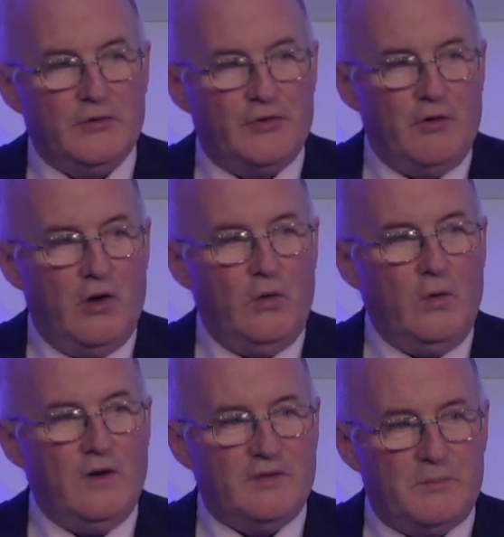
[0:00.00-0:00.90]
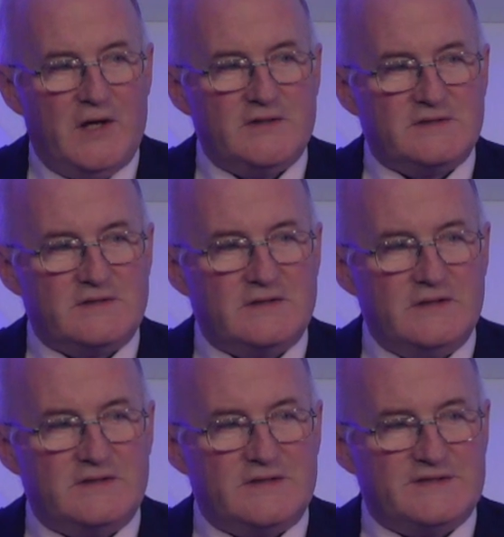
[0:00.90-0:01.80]
The role of a boss
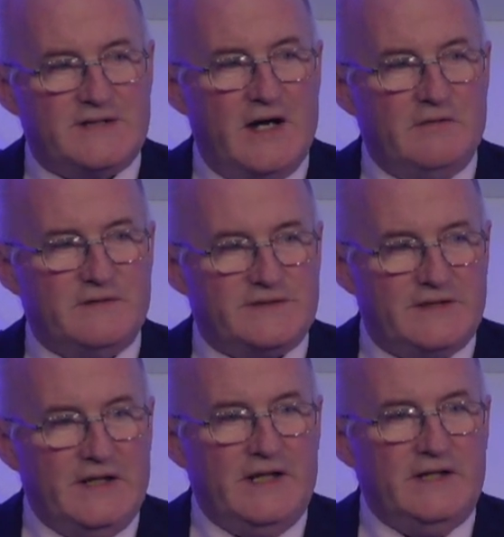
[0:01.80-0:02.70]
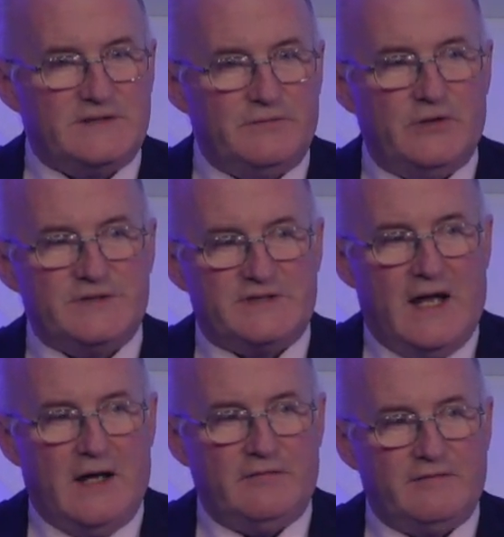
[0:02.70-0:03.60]
is to service the needs of your
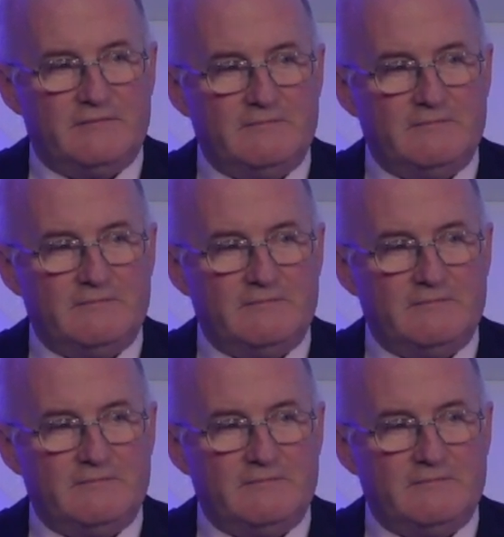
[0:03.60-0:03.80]
staff.